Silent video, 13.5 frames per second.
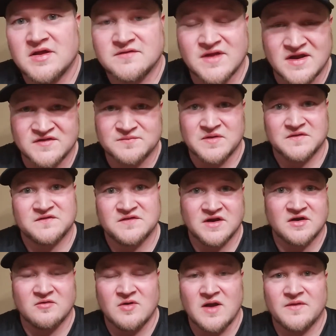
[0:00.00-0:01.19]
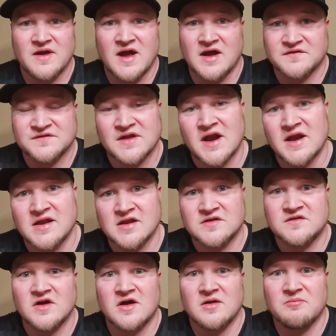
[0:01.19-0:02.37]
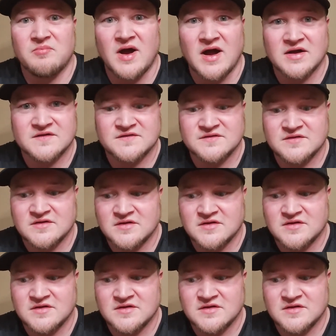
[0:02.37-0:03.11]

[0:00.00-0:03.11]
that has been sitting around the house that I needed to unbox.